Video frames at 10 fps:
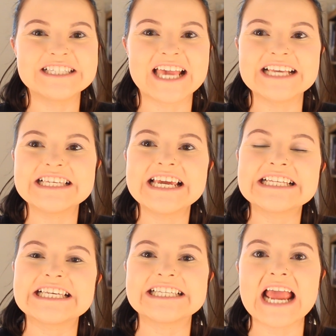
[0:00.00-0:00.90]
is Casey
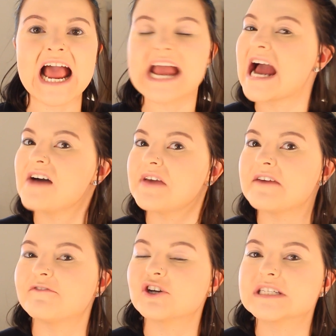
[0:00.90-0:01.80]
and today I have
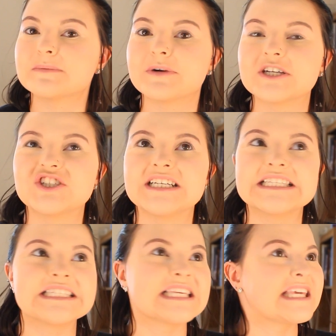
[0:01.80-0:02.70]
a first impressions,